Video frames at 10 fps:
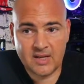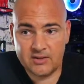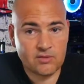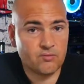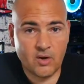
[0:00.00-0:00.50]

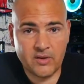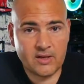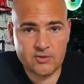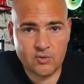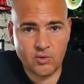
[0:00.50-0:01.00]
and just run the
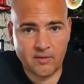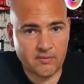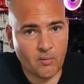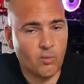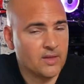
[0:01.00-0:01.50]
installer
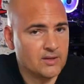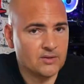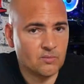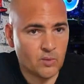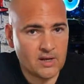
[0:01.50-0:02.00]
from
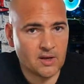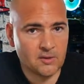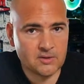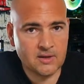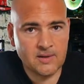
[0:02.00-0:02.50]
within
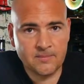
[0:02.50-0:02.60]
Windows.